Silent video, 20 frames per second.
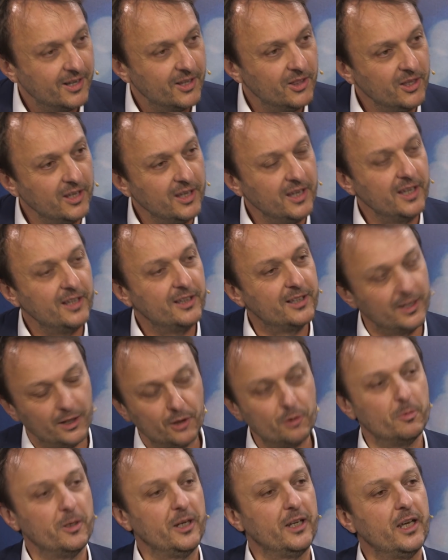the
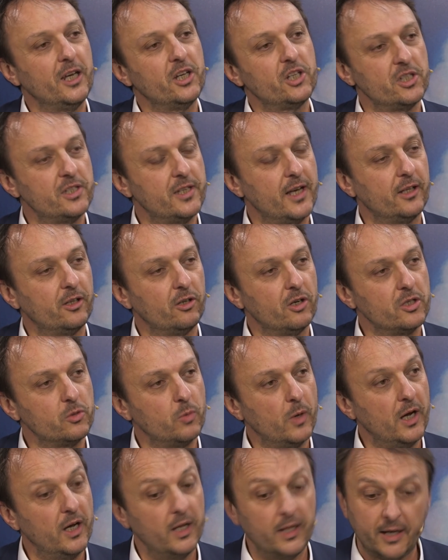telecommunication sector as
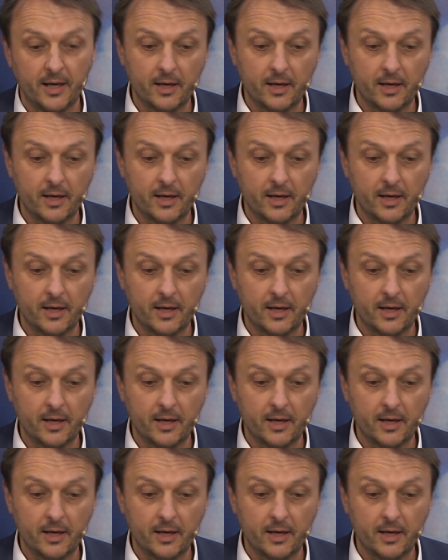well.